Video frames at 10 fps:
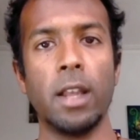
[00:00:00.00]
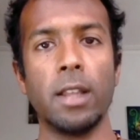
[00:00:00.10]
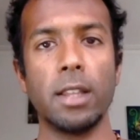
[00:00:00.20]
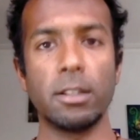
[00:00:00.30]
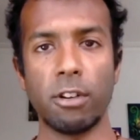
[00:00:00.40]

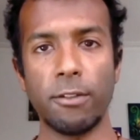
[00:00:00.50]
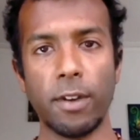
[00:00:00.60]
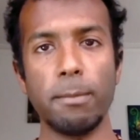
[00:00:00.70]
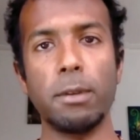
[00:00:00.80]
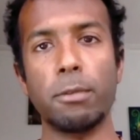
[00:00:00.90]
There's a
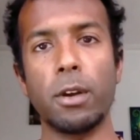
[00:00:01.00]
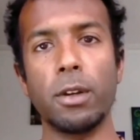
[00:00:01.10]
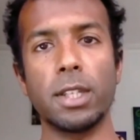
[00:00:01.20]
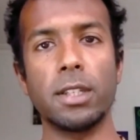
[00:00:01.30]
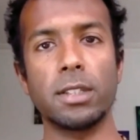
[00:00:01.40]
refinement
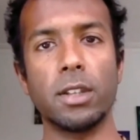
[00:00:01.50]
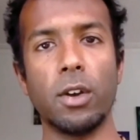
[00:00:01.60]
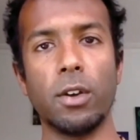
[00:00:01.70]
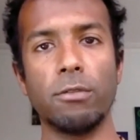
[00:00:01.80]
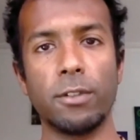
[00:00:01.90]
process
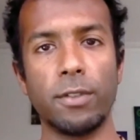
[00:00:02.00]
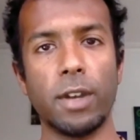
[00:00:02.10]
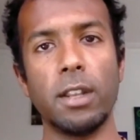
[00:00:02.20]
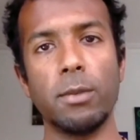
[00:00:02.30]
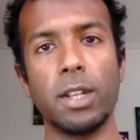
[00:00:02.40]
of
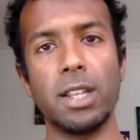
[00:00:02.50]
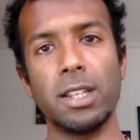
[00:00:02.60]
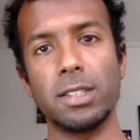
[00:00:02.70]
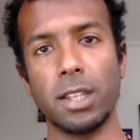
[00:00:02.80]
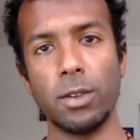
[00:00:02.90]
refining what it
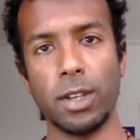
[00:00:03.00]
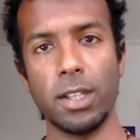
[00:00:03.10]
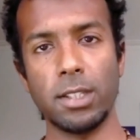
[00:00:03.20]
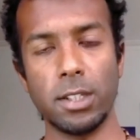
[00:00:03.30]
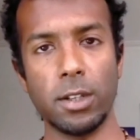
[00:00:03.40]
is that you're here
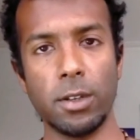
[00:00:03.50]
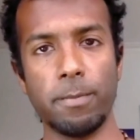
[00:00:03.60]
to do,